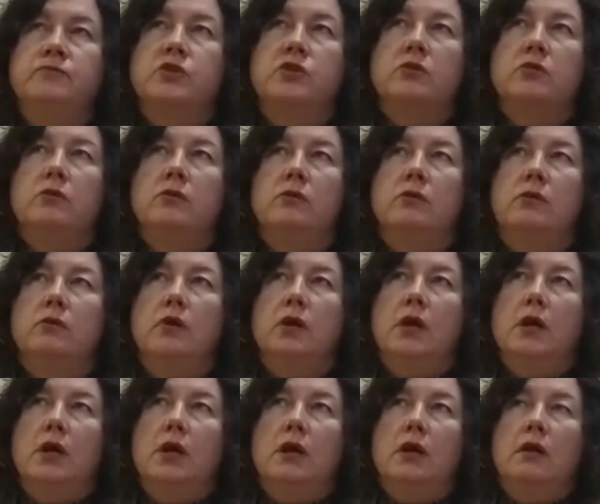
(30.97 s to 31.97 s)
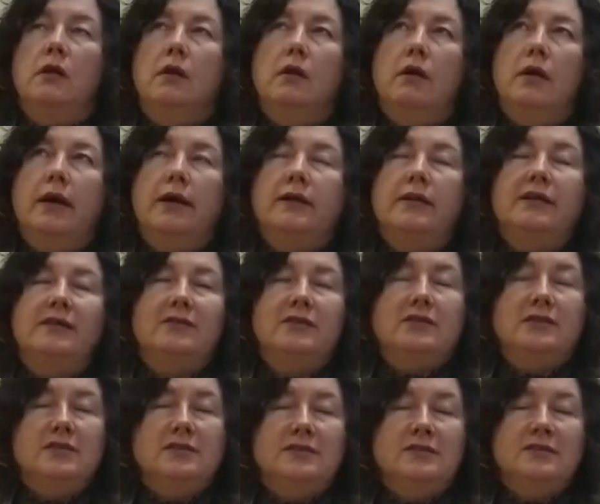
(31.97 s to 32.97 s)
through
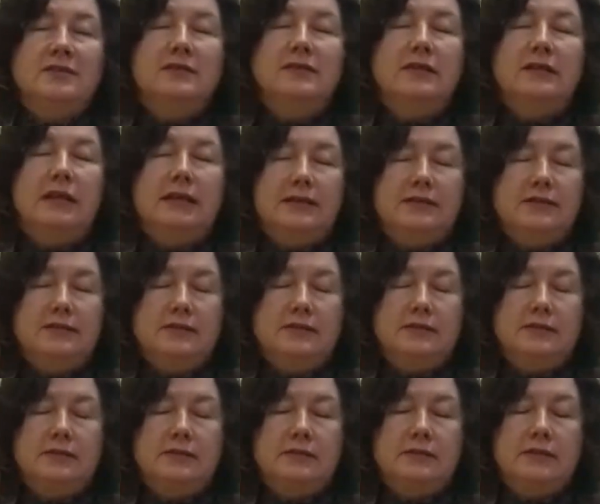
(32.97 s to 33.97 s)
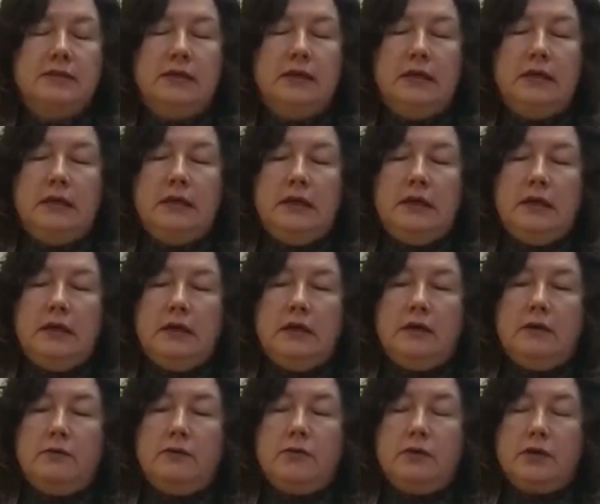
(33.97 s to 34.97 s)
activities in the lessons.
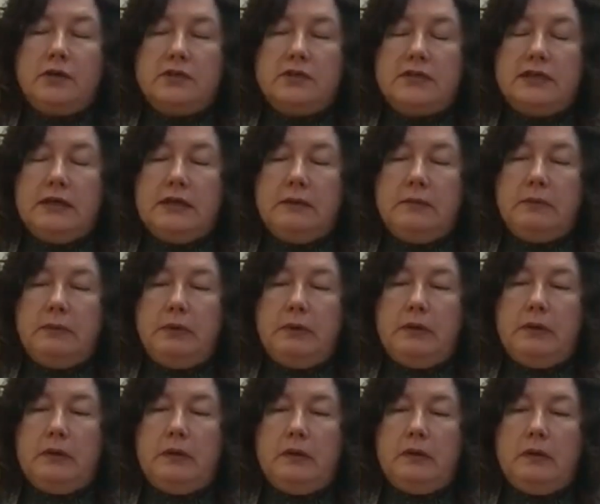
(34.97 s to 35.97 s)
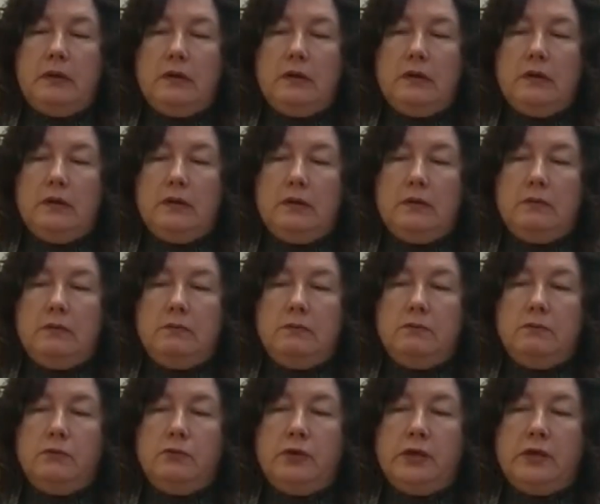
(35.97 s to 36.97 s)
For example,
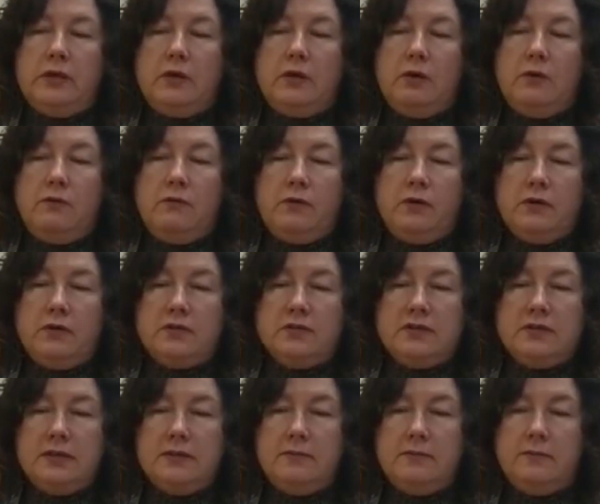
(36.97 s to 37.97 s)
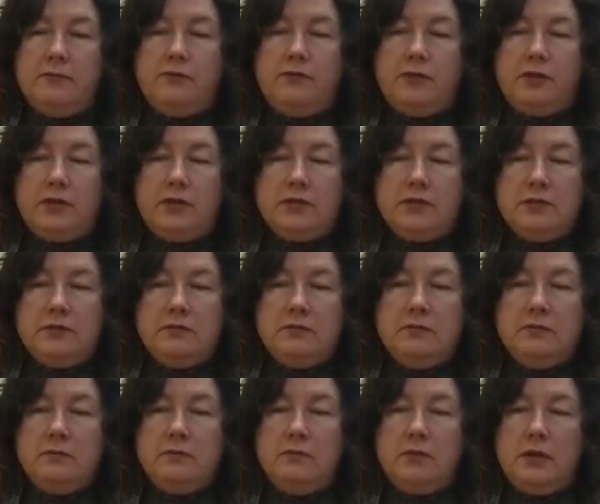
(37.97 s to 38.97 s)
we offer them
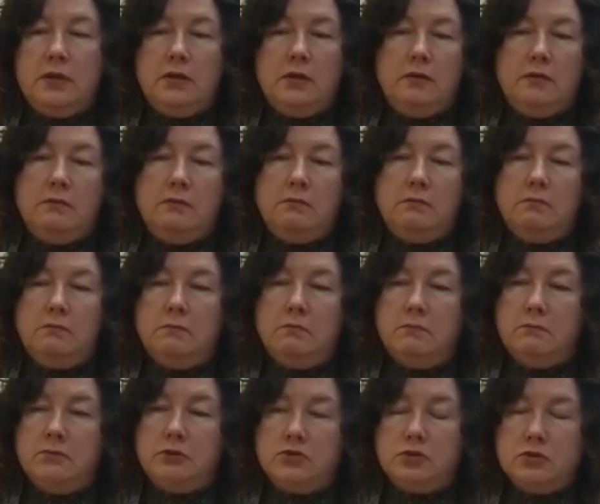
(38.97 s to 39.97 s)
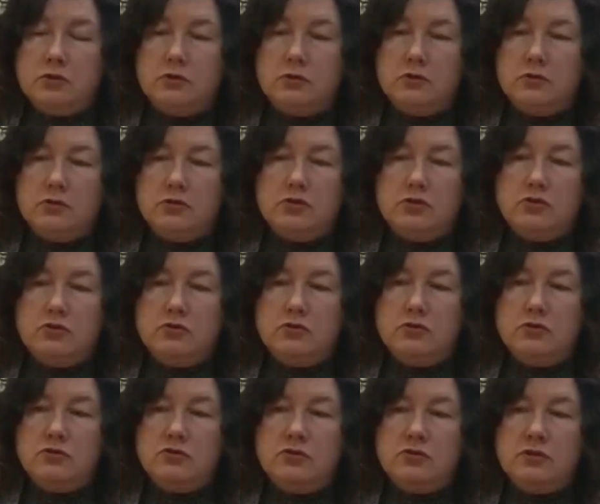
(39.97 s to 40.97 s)
freedom to
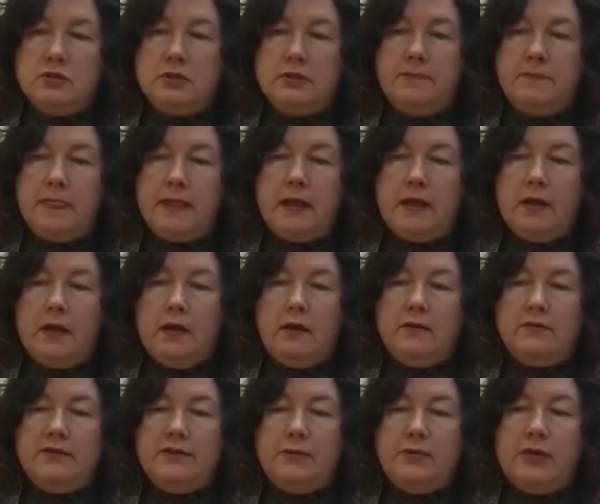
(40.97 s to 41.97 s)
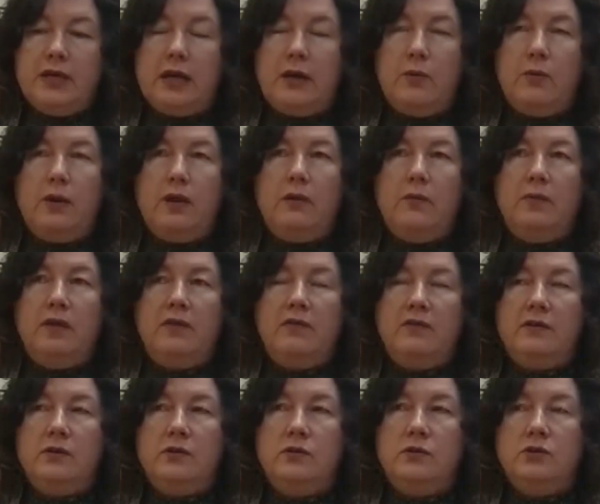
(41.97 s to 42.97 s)
choose. We have one
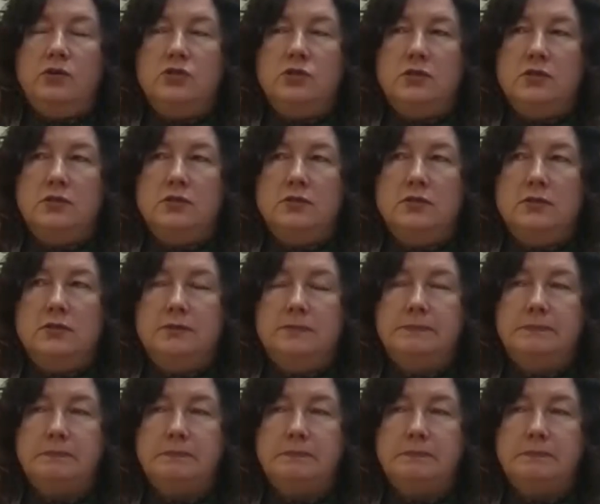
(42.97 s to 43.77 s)
method which is